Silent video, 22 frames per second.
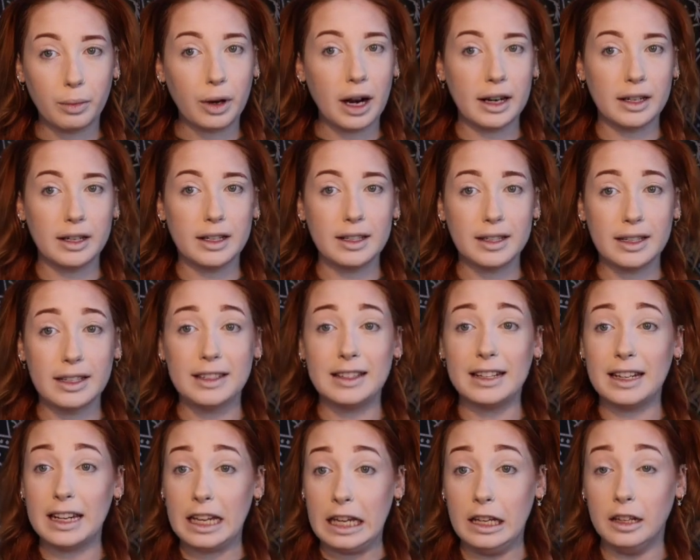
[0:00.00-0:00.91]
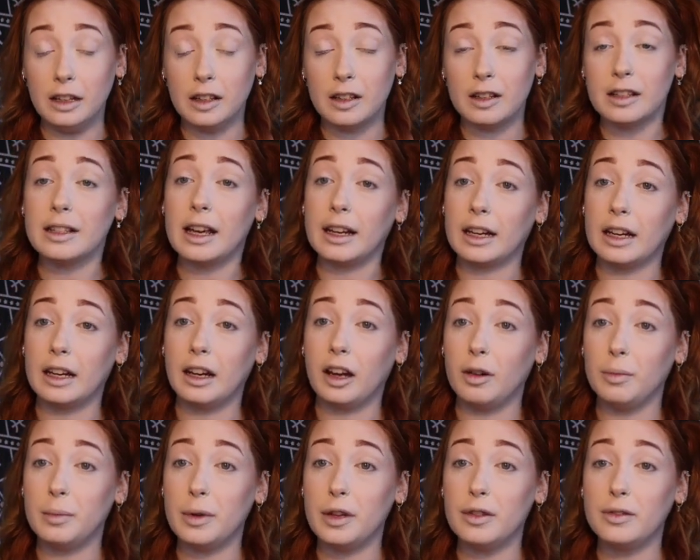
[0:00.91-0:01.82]
practices and healers that can
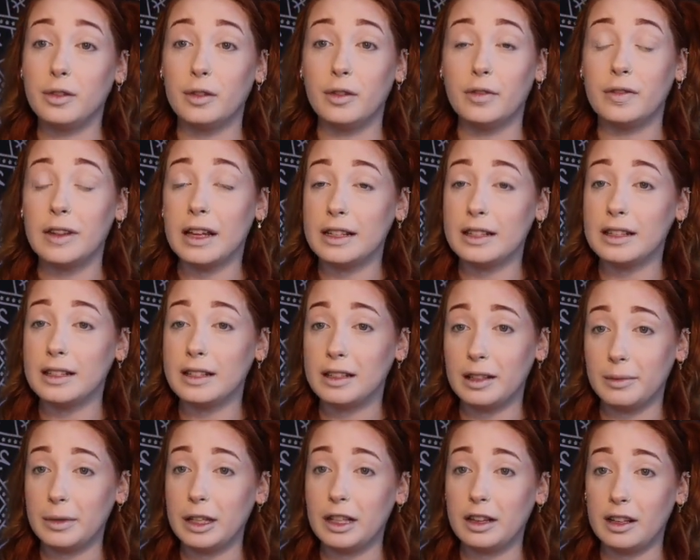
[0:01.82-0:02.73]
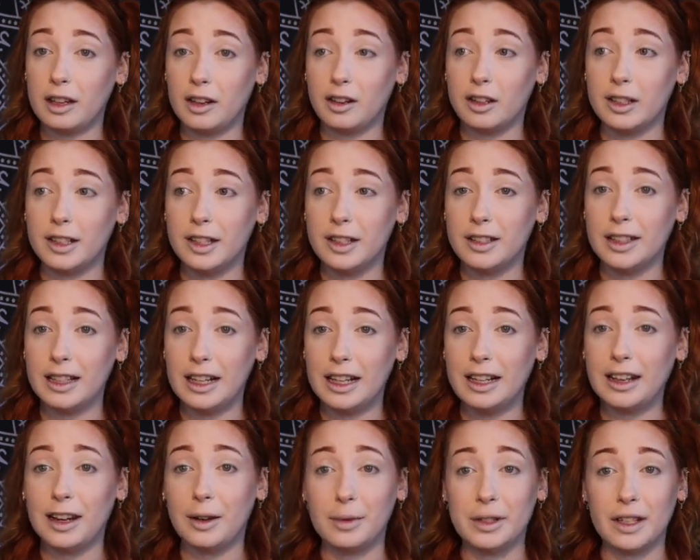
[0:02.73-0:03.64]
help you. So if this is something that you're interested
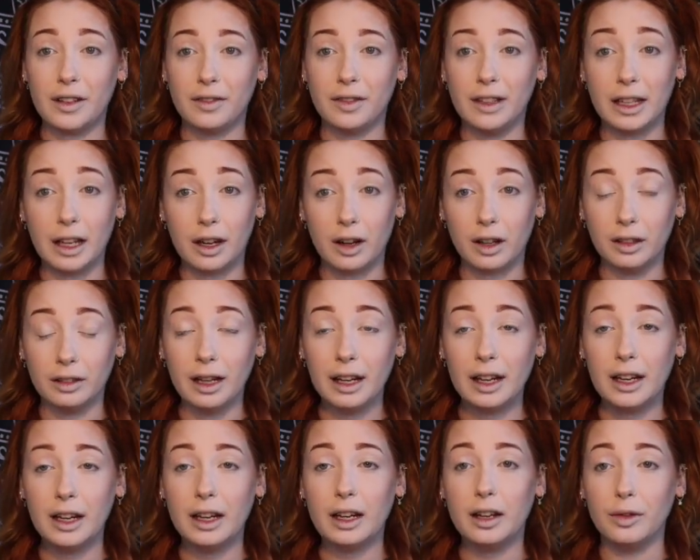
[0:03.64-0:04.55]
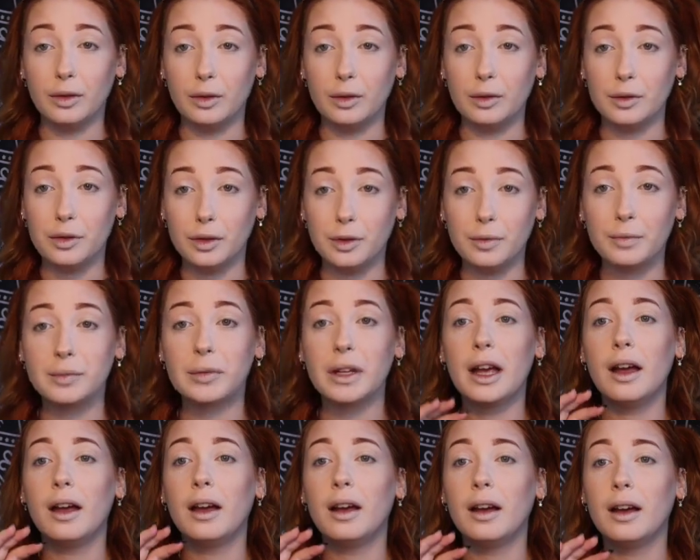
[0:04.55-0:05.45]
in, I would definitely get online and Google
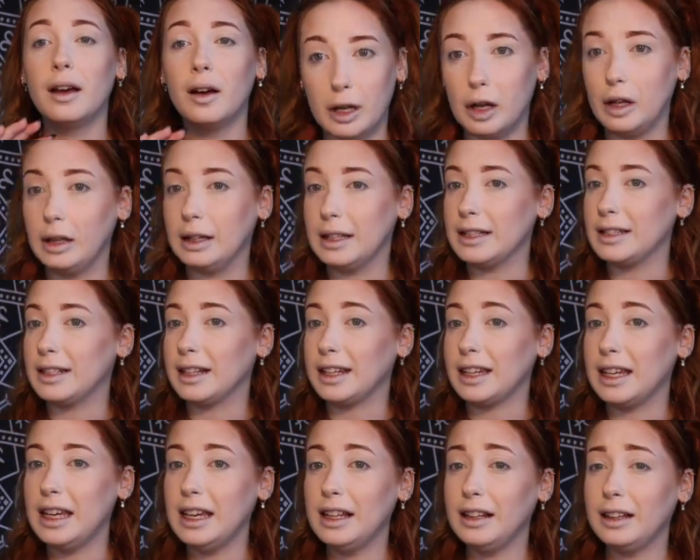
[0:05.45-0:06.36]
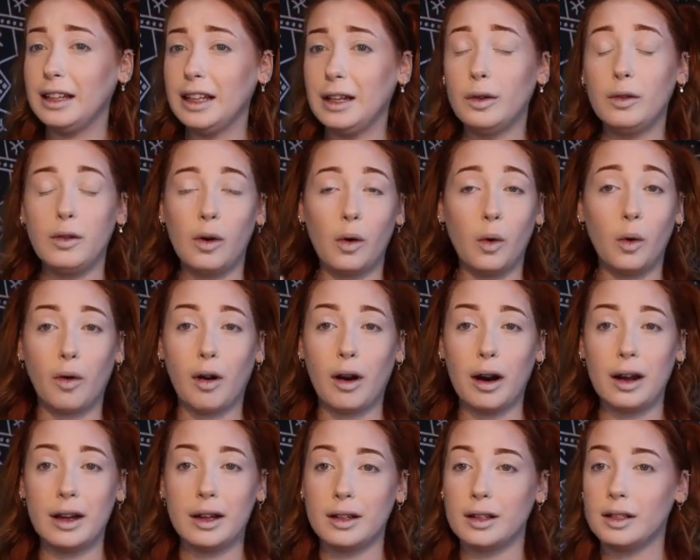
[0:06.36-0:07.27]
holistic healing,
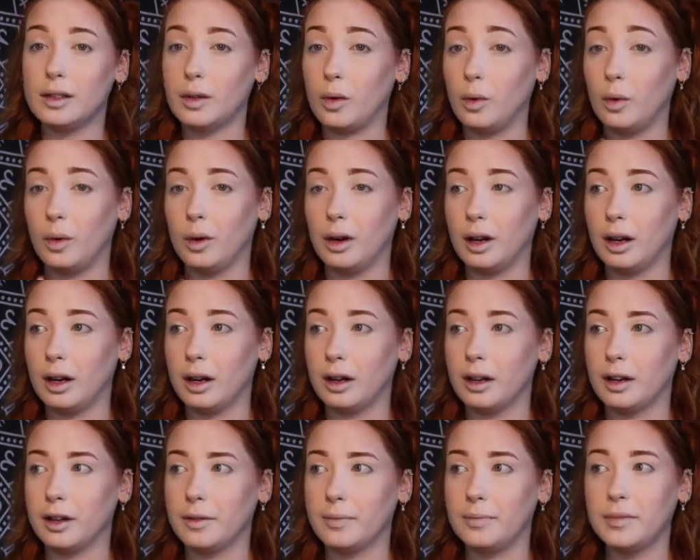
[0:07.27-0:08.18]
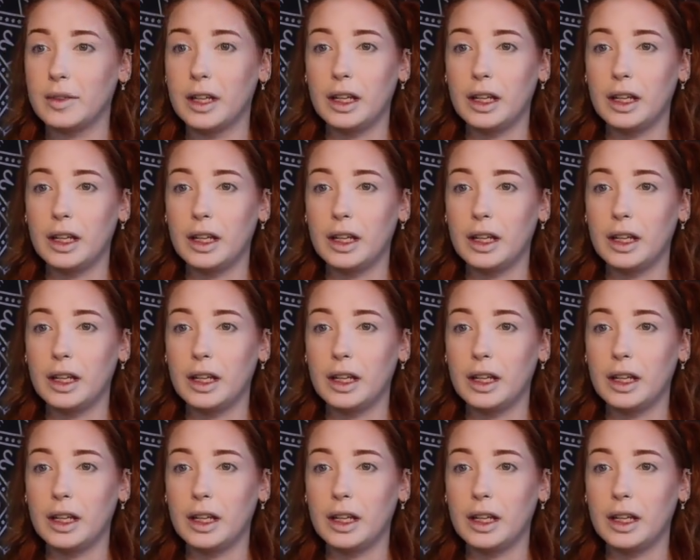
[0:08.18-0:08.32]
auras, or